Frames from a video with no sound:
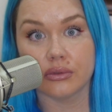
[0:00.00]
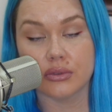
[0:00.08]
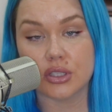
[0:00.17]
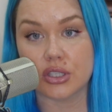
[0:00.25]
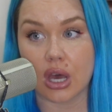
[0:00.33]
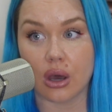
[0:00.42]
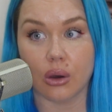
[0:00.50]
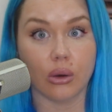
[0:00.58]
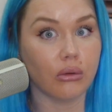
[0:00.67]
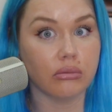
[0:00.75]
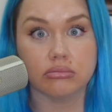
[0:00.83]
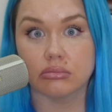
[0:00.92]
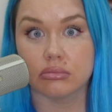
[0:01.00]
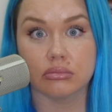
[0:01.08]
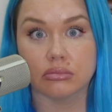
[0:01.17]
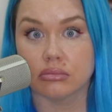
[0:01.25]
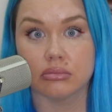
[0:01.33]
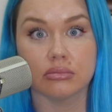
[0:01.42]
So
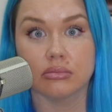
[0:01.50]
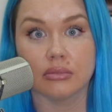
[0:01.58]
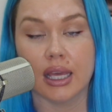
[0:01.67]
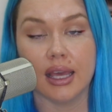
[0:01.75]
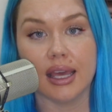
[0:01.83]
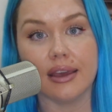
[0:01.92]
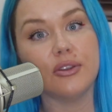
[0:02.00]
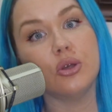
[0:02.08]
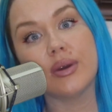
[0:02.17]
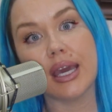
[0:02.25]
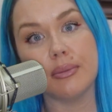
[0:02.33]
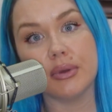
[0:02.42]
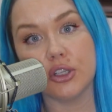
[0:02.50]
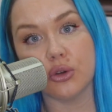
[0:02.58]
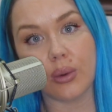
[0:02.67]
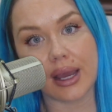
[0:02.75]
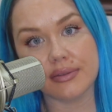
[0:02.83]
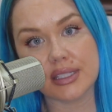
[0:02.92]
if you came in your
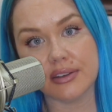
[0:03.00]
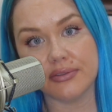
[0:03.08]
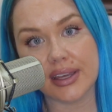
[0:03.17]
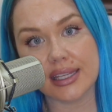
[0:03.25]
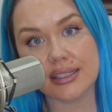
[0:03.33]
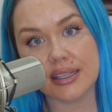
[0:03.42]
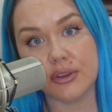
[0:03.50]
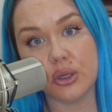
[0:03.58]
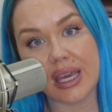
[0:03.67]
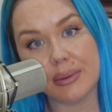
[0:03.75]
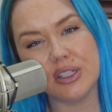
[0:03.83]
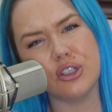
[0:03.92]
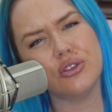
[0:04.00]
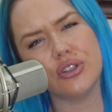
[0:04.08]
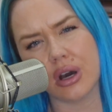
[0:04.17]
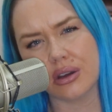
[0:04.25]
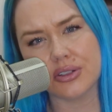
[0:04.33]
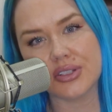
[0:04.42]
wife's defense, if you came in your
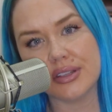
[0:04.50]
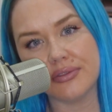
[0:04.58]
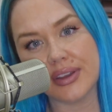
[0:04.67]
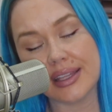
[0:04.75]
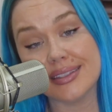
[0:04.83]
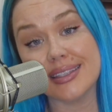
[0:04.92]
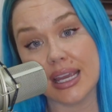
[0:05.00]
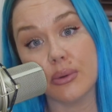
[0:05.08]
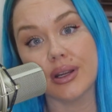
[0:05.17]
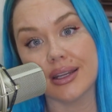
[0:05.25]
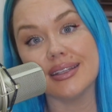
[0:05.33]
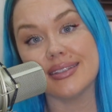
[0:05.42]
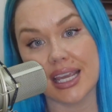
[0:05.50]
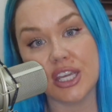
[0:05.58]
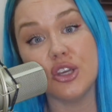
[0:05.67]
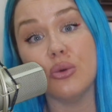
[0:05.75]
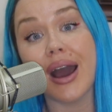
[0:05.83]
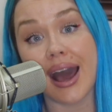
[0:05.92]
daughter's defense, they were going to
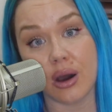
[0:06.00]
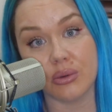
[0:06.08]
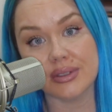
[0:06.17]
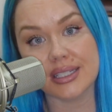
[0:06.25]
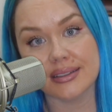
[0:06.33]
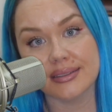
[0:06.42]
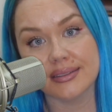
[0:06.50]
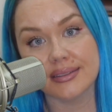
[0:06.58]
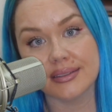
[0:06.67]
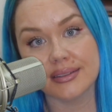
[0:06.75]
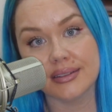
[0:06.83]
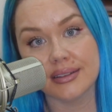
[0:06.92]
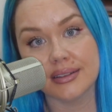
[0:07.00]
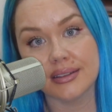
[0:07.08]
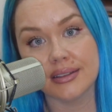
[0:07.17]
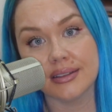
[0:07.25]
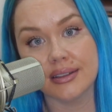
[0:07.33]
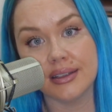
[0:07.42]
take you out.
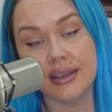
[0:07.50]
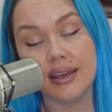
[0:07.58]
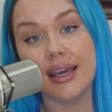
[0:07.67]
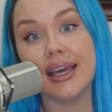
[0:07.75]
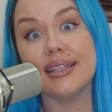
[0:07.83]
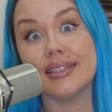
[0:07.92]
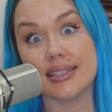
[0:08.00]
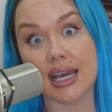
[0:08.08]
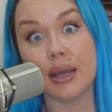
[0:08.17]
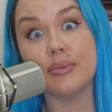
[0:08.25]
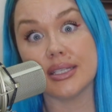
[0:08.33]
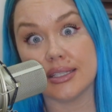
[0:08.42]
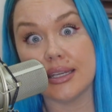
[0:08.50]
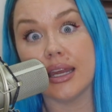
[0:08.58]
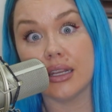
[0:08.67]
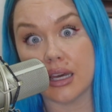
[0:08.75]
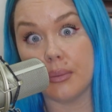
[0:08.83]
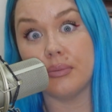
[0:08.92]
It's time to
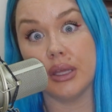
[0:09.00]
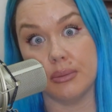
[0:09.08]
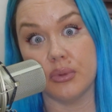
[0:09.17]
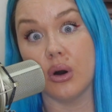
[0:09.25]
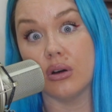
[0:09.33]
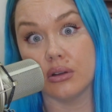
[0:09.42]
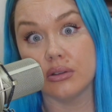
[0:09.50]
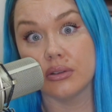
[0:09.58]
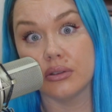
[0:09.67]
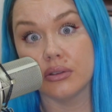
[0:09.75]
stand up, people.